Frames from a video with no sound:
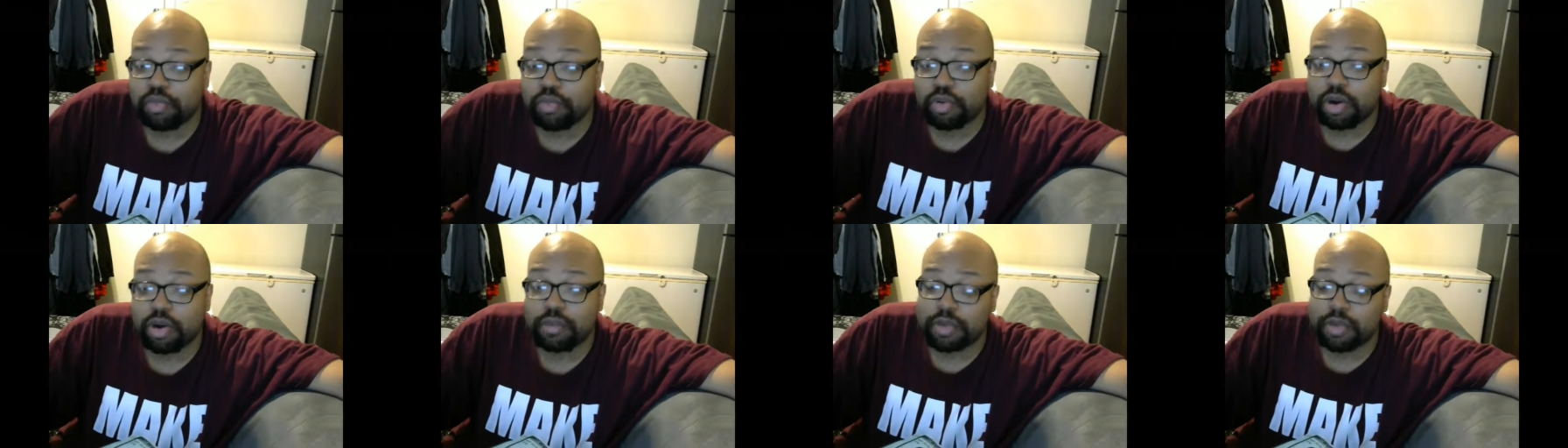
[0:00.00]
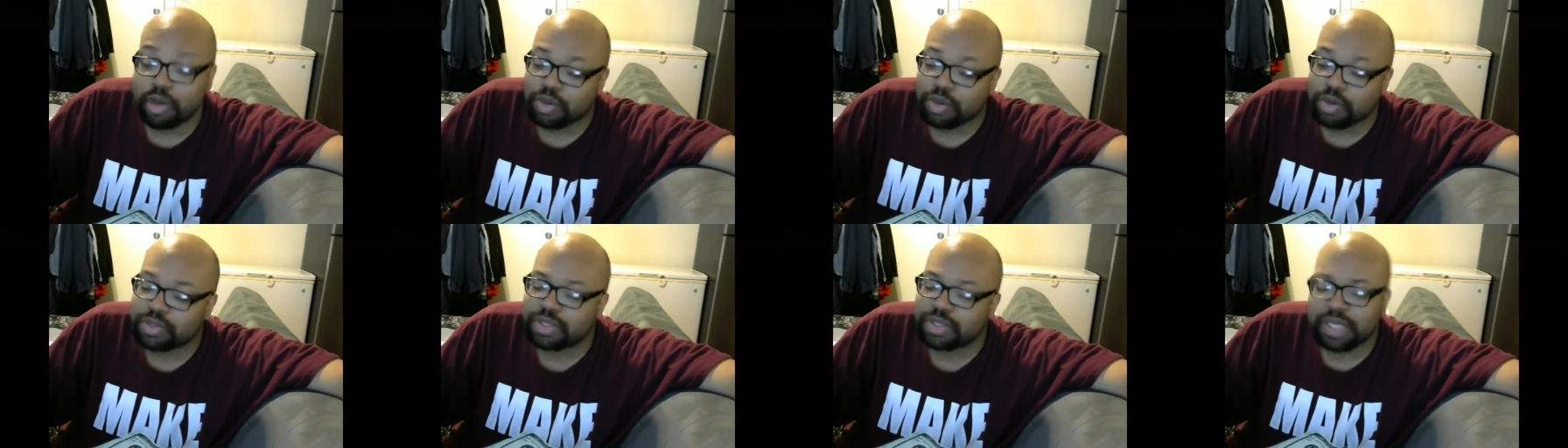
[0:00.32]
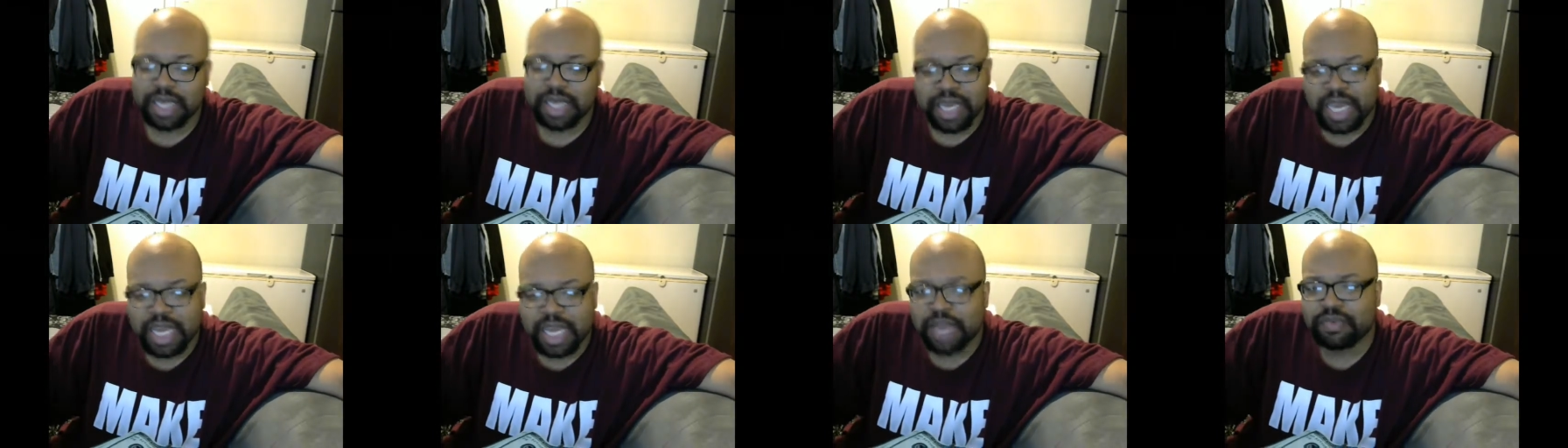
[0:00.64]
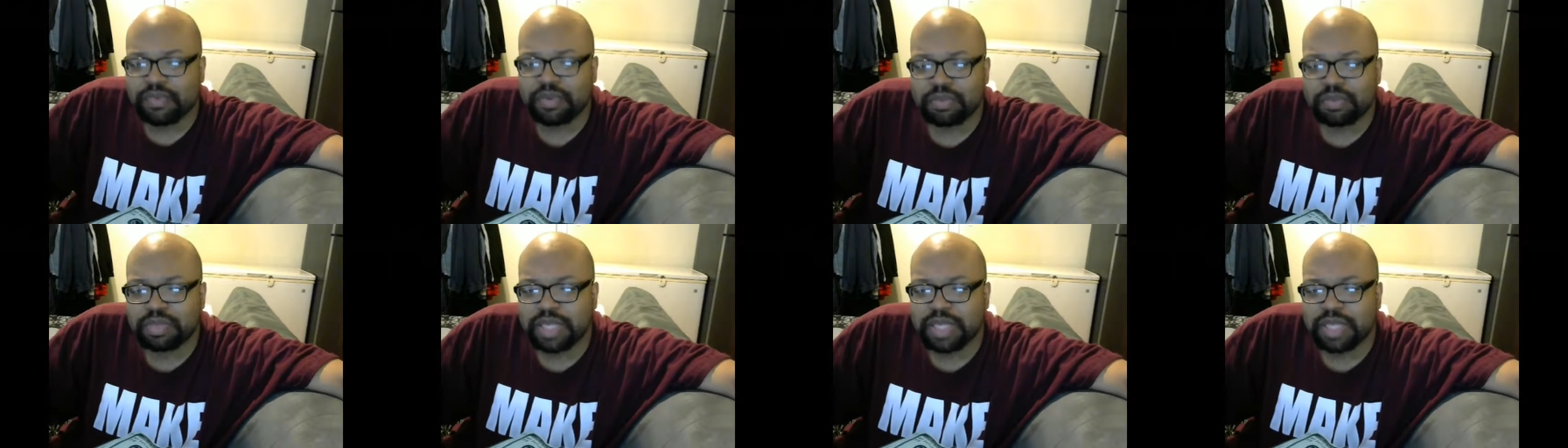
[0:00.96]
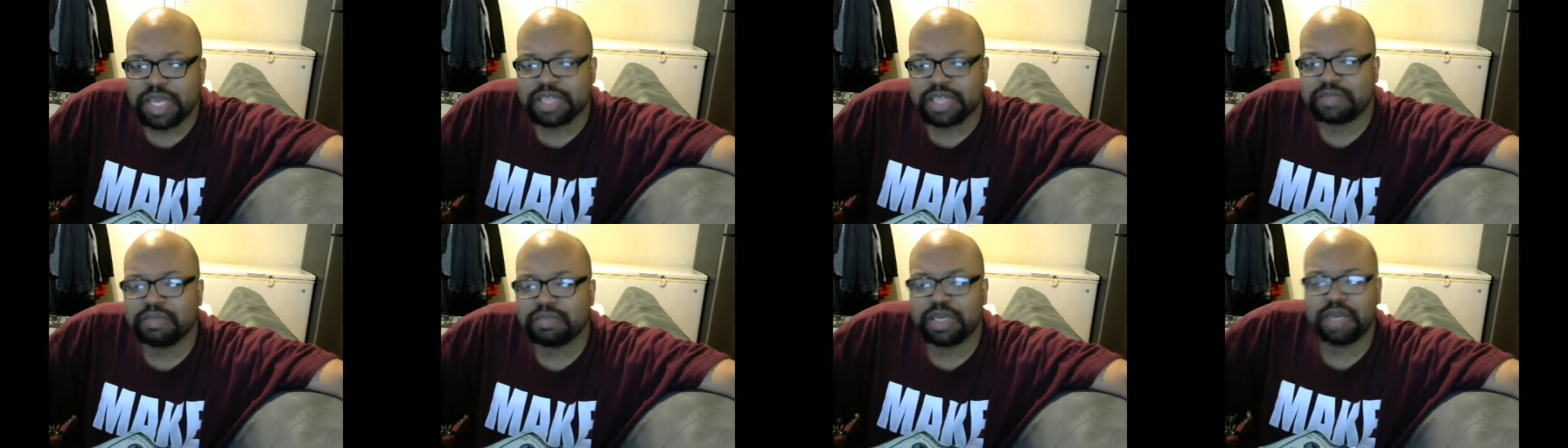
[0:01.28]
promos, have them
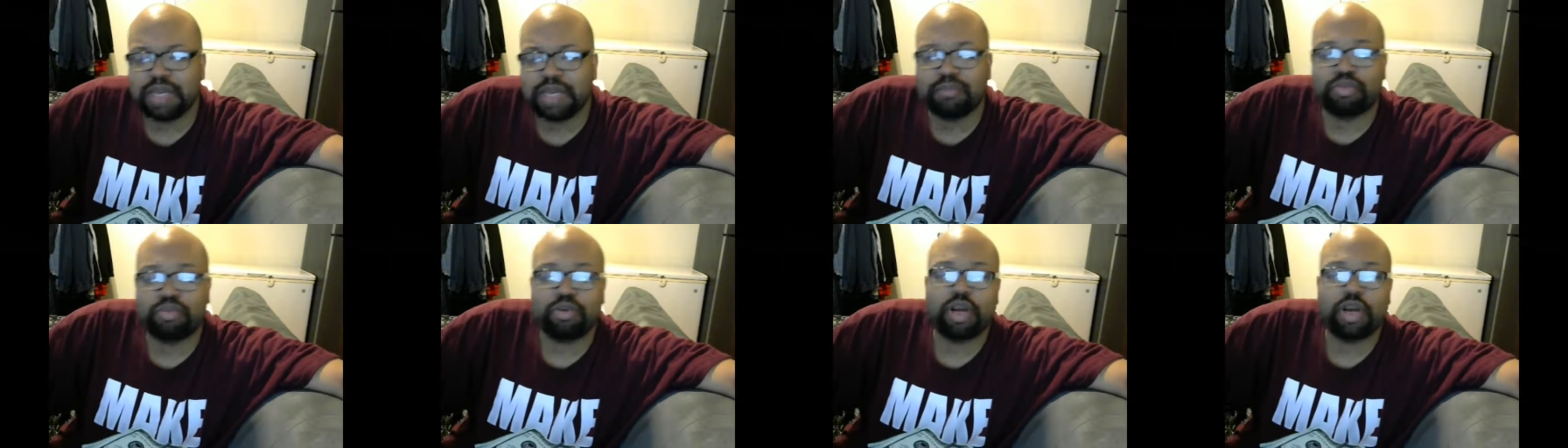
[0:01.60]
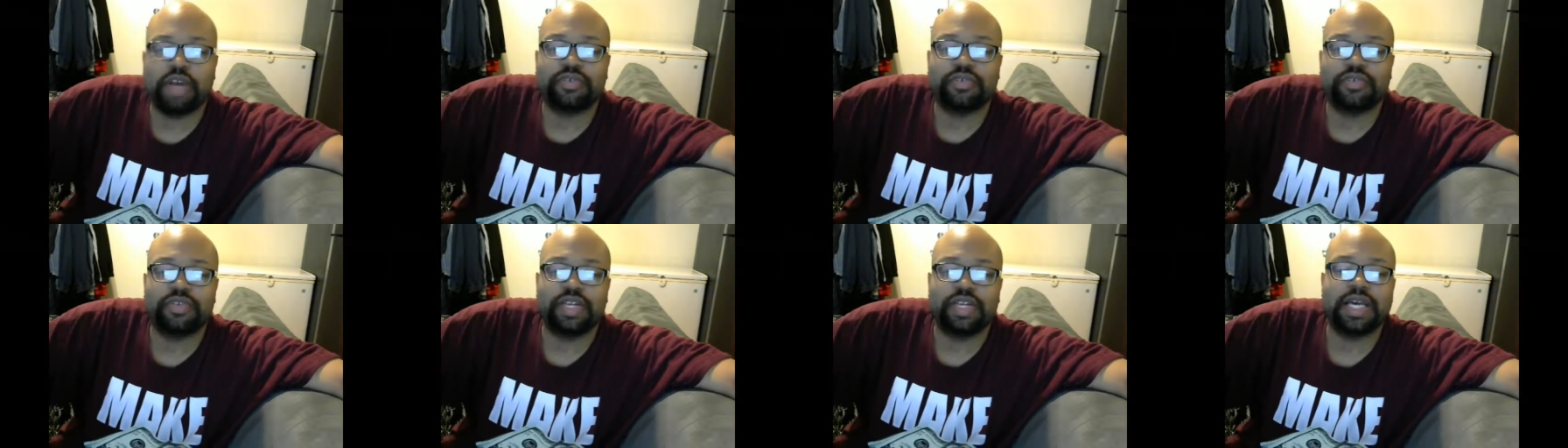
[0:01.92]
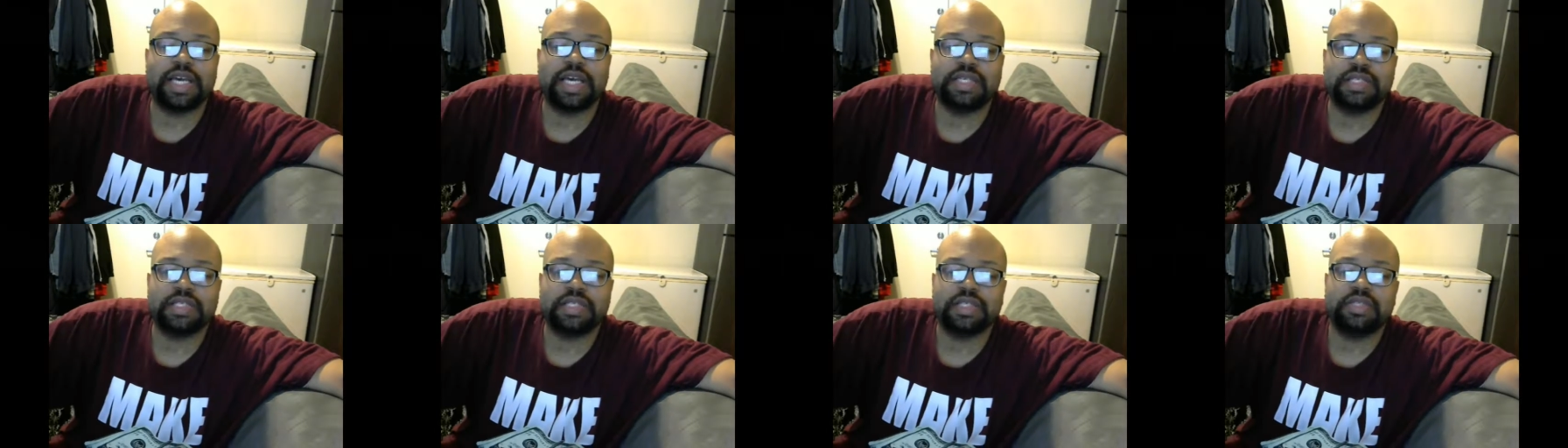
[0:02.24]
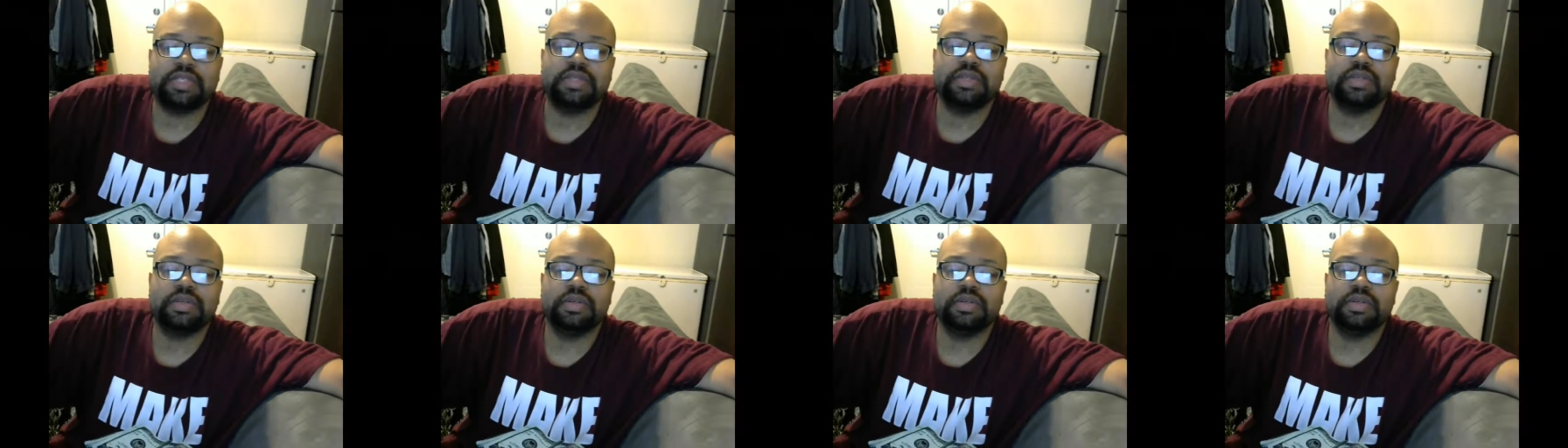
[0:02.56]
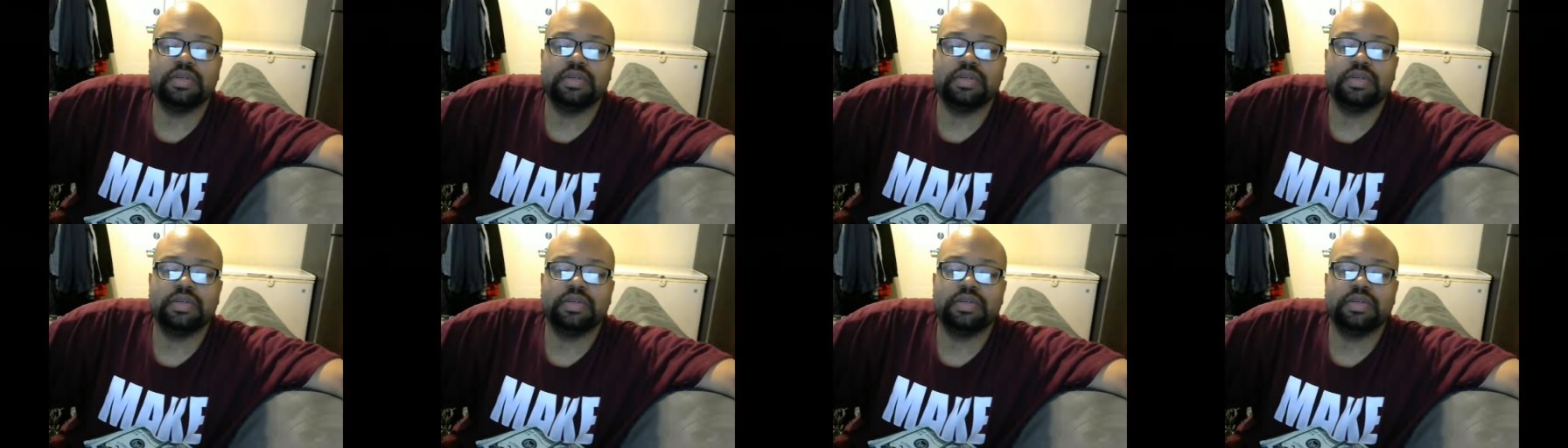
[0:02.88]
take some improv classes.